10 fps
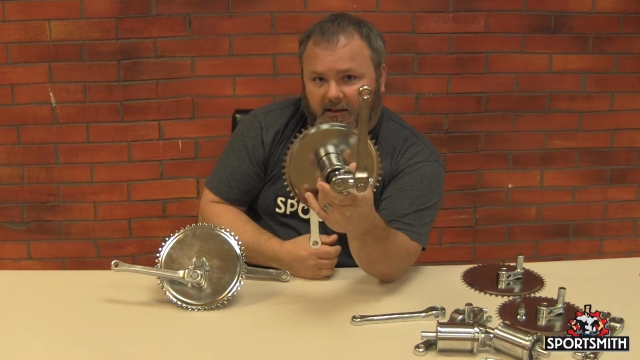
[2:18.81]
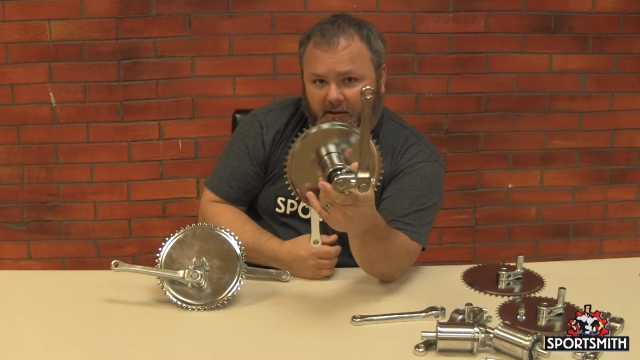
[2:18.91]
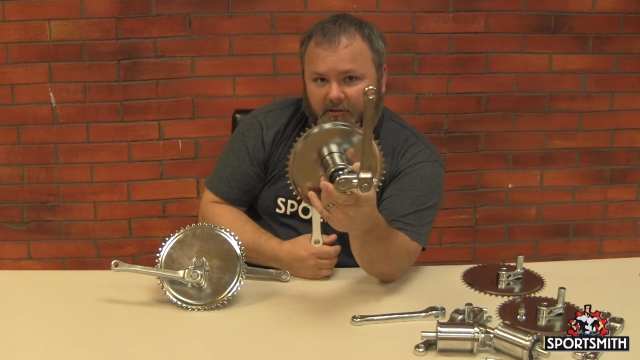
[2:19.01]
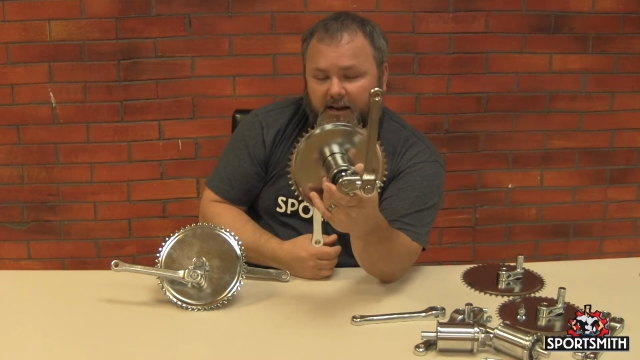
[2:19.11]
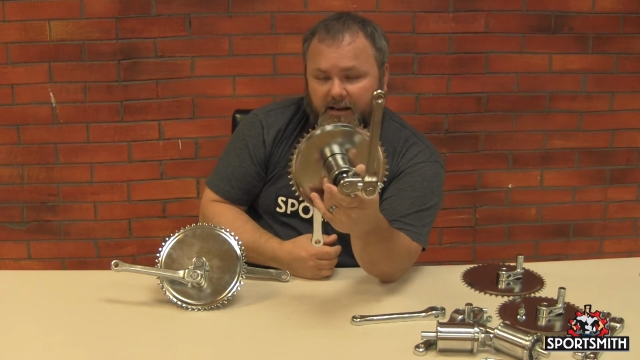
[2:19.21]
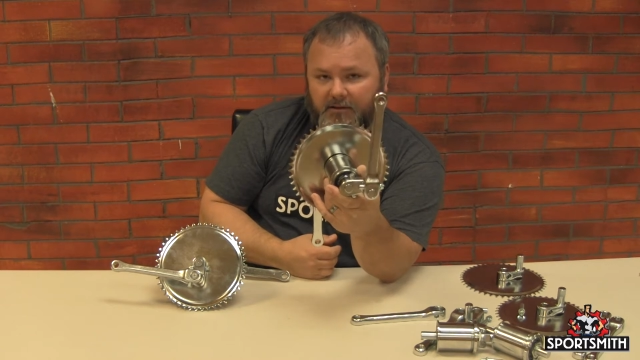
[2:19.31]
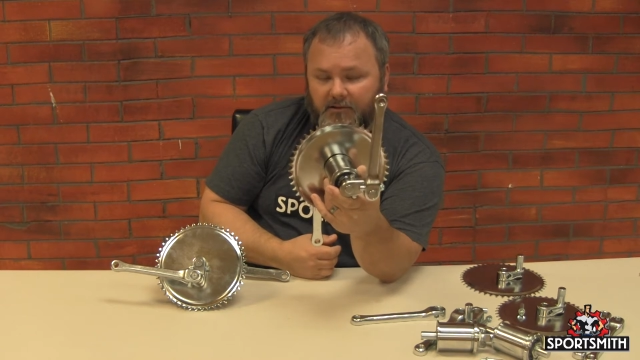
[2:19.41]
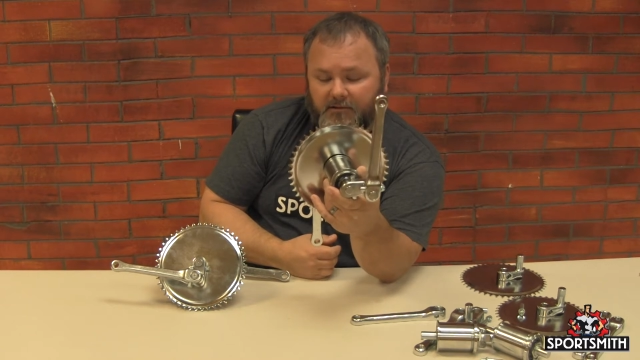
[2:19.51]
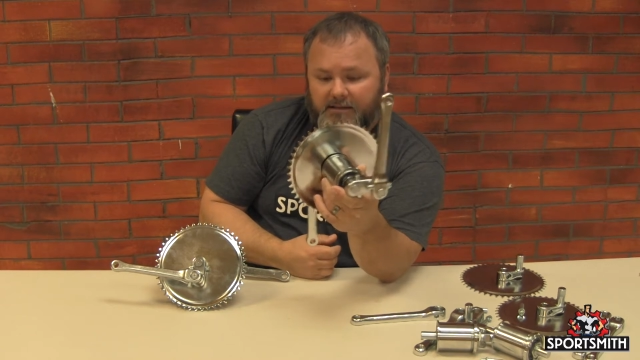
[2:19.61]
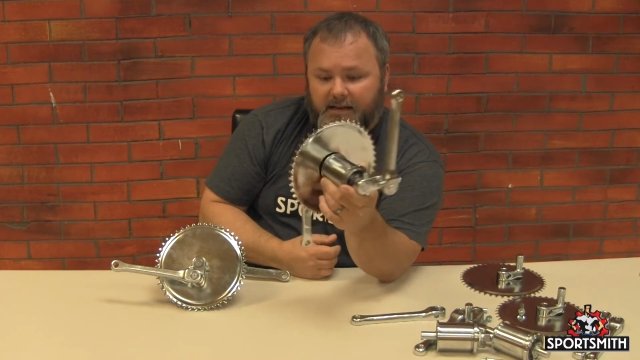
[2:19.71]
180
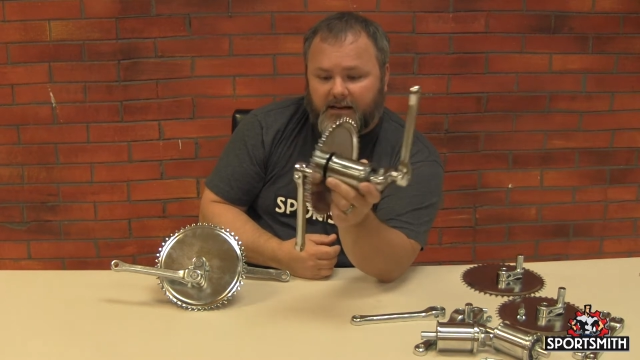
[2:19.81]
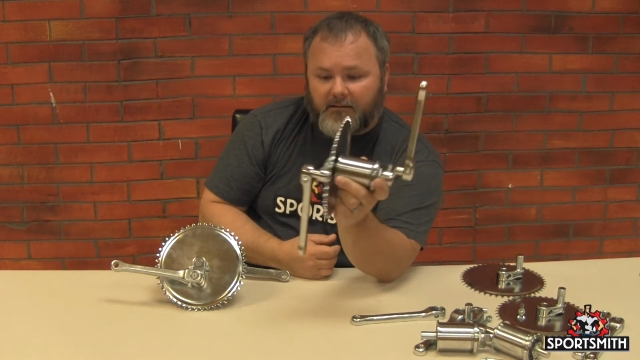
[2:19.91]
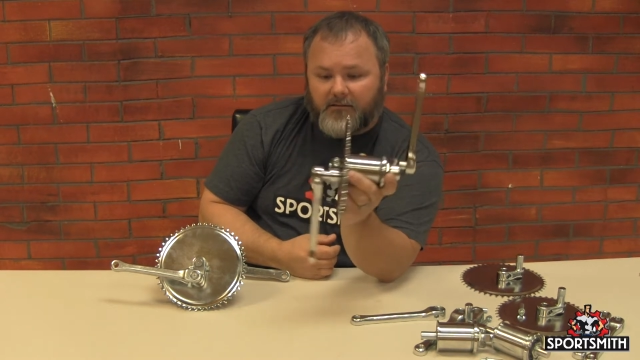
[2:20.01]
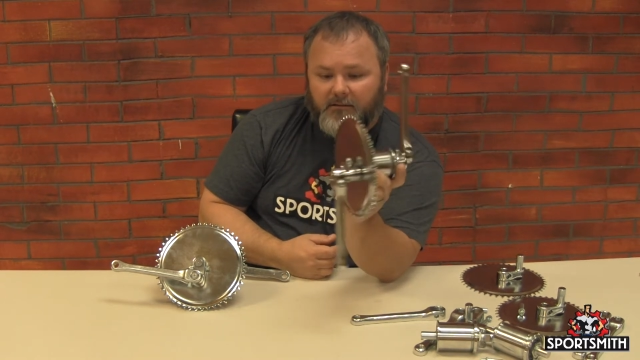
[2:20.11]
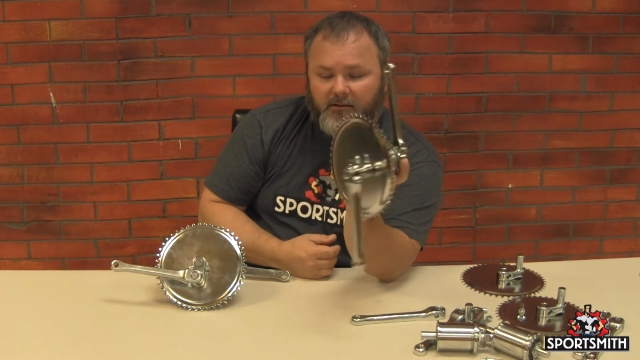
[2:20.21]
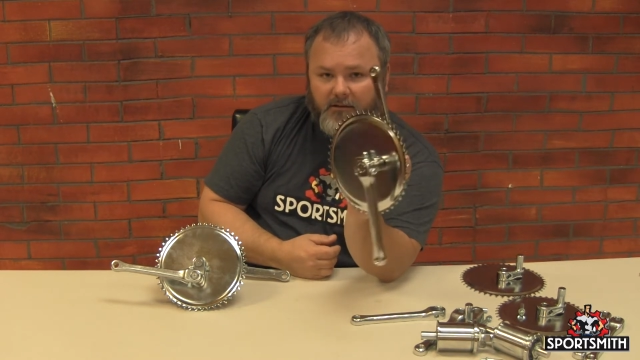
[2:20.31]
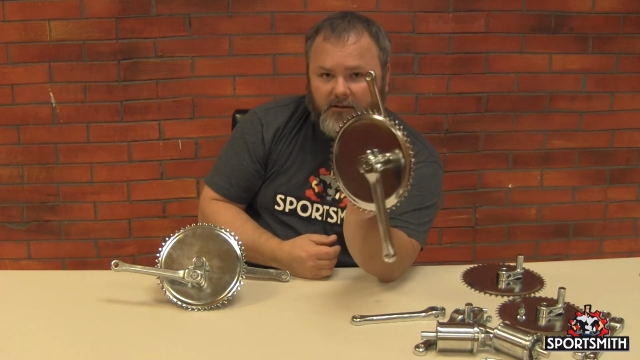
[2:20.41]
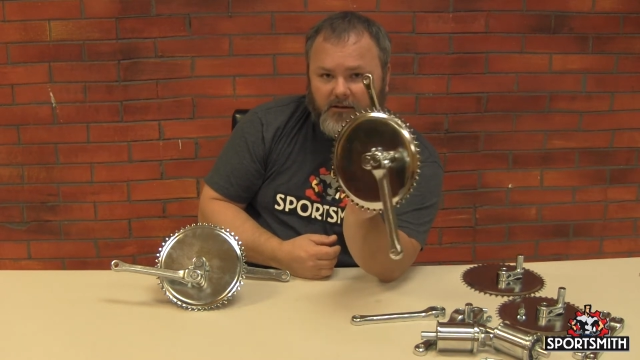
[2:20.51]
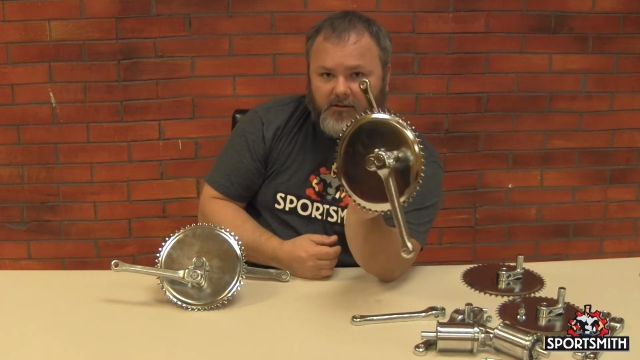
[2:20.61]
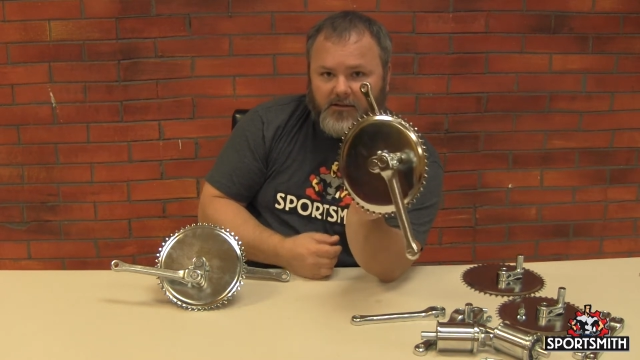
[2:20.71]
degrees out.
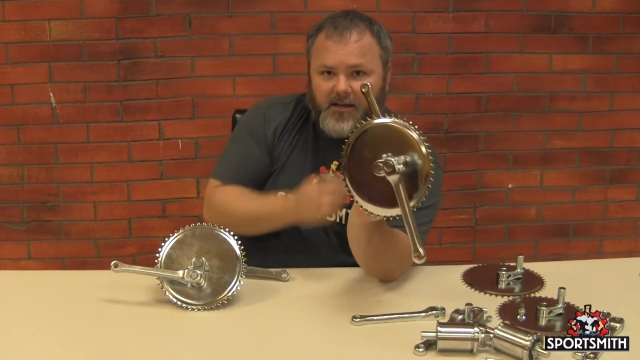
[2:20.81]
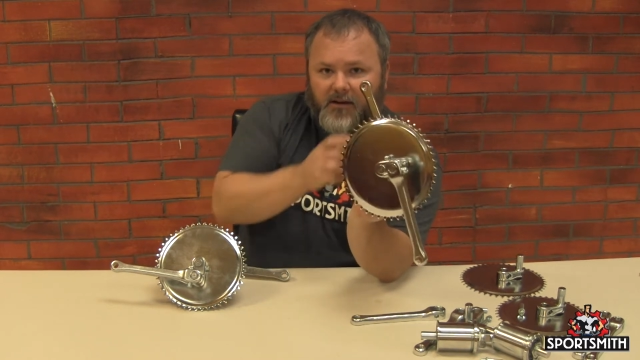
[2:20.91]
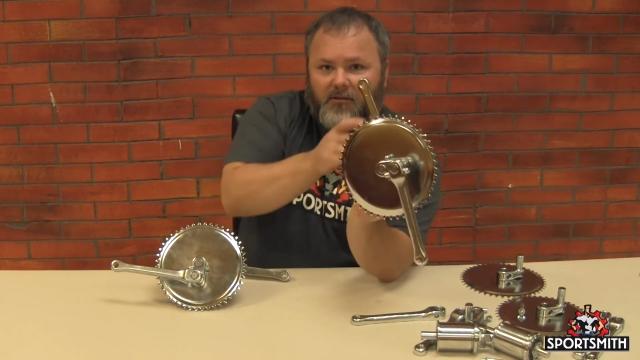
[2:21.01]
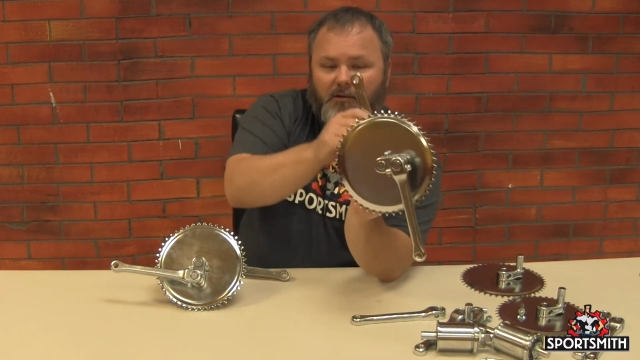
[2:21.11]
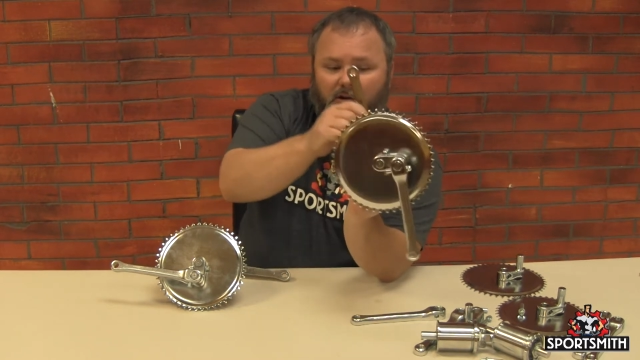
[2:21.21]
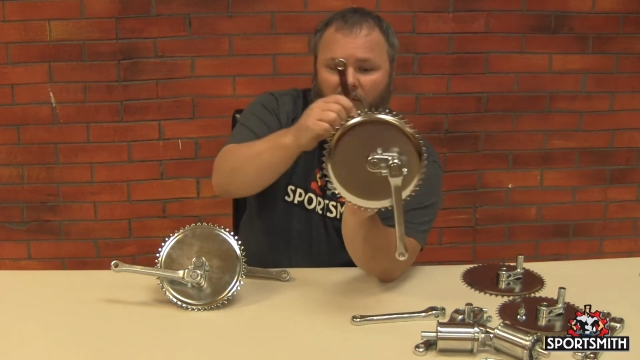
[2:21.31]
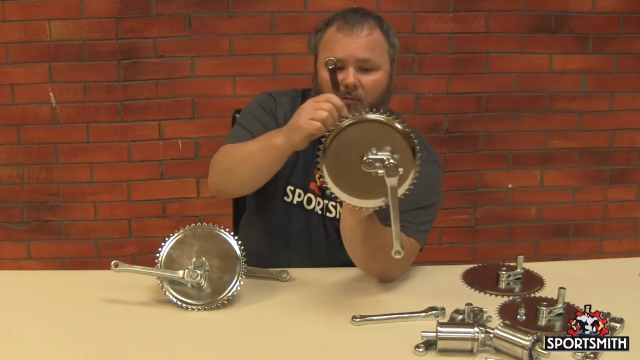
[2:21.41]
So